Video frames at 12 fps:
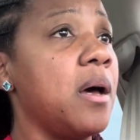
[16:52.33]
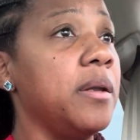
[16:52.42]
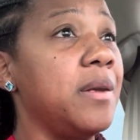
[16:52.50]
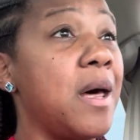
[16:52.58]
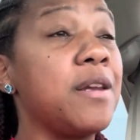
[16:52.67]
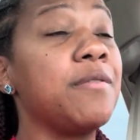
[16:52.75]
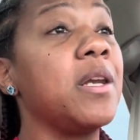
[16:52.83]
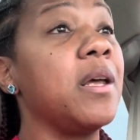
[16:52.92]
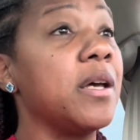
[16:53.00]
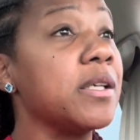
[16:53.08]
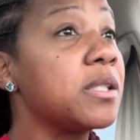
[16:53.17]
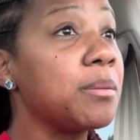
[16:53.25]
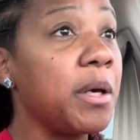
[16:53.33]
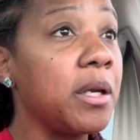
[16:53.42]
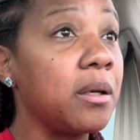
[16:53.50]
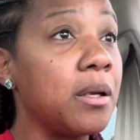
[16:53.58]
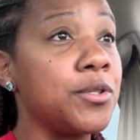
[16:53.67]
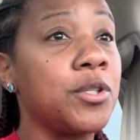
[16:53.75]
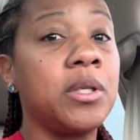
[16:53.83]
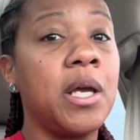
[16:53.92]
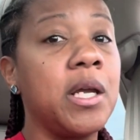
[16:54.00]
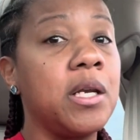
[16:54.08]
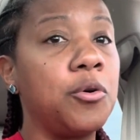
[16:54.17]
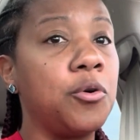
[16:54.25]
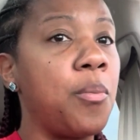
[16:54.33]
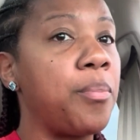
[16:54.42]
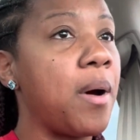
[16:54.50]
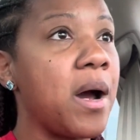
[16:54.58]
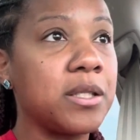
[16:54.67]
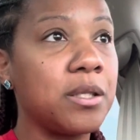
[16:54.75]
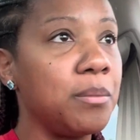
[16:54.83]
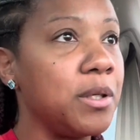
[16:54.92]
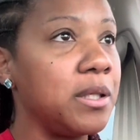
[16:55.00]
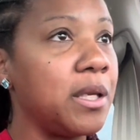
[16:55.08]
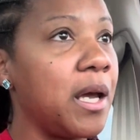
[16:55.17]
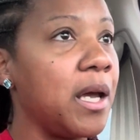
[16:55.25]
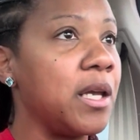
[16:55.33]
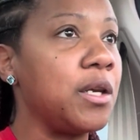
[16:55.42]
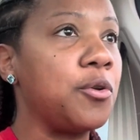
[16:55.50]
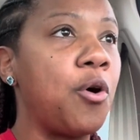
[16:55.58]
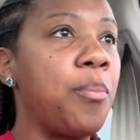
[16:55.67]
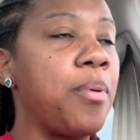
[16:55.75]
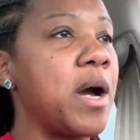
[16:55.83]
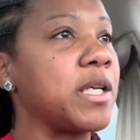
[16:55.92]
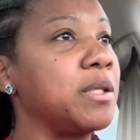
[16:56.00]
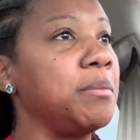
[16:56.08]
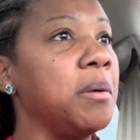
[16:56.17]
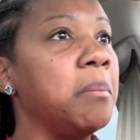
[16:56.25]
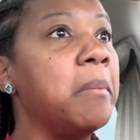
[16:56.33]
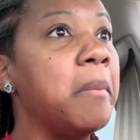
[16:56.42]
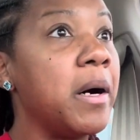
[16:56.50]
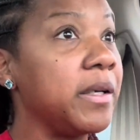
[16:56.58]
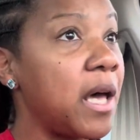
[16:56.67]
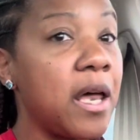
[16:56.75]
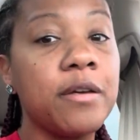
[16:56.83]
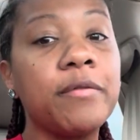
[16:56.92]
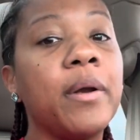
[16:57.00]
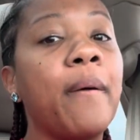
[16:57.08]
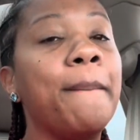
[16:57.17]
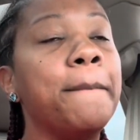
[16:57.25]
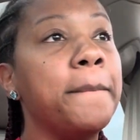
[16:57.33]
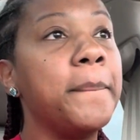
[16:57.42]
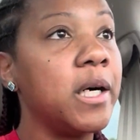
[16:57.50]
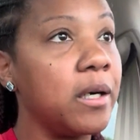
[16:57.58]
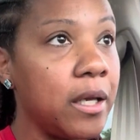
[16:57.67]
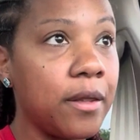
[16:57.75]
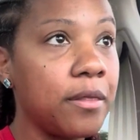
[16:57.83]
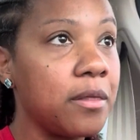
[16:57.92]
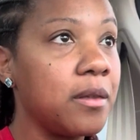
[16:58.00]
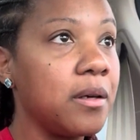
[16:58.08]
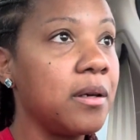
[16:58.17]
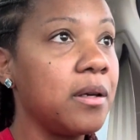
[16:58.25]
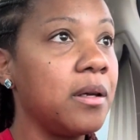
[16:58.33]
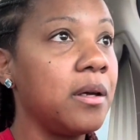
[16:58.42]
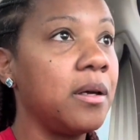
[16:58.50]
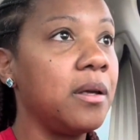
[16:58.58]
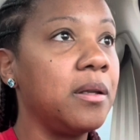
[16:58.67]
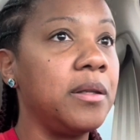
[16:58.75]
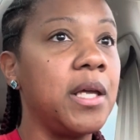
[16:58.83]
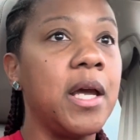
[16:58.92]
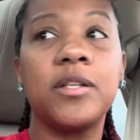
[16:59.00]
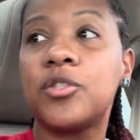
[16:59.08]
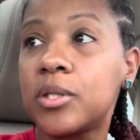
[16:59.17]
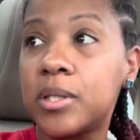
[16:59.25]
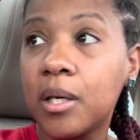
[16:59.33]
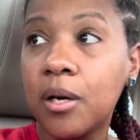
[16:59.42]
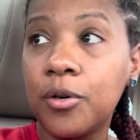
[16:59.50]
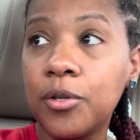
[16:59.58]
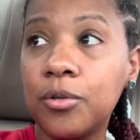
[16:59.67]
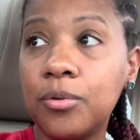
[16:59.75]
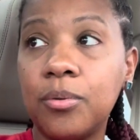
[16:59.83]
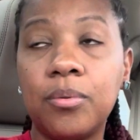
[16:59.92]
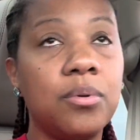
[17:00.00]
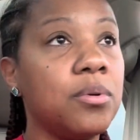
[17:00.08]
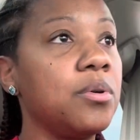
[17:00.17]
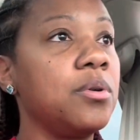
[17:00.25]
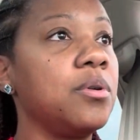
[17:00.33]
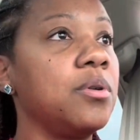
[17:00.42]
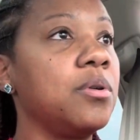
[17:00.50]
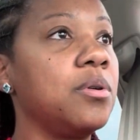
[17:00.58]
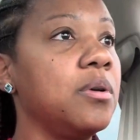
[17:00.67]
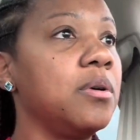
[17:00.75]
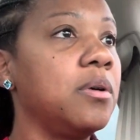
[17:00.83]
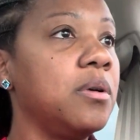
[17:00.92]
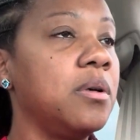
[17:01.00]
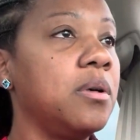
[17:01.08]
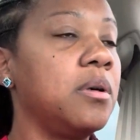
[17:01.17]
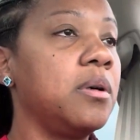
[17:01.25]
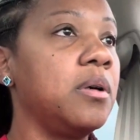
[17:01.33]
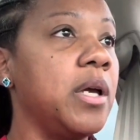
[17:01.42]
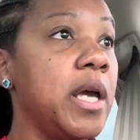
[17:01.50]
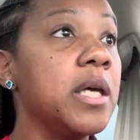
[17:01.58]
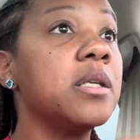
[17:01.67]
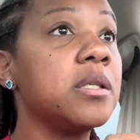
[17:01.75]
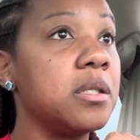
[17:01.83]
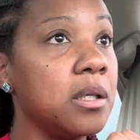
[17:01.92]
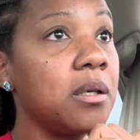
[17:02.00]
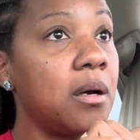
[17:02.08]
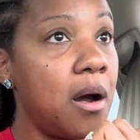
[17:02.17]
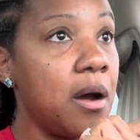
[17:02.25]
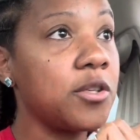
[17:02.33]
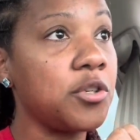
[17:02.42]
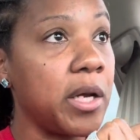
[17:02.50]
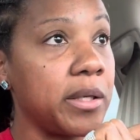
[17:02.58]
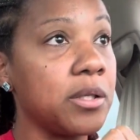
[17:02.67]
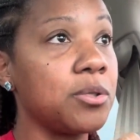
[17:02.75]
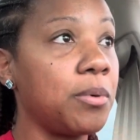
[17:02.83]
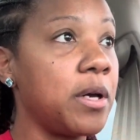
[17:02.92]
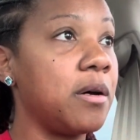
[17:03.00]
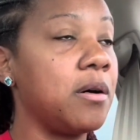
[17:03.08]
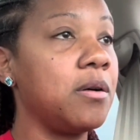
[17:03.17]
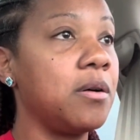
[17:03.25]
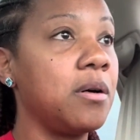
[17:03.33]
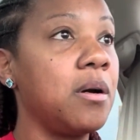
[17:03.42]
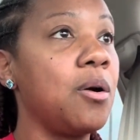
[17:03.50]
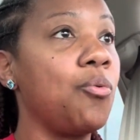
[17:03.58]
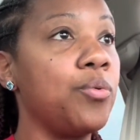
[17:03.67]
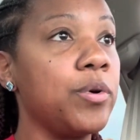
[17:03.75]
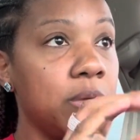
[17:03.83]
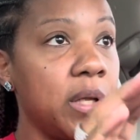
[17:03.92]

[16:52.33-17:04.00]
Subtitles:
Not even an estimated closing date, no approximate date, no approximate month, not even a month. They just tell you, and it's in the contract as well, we'll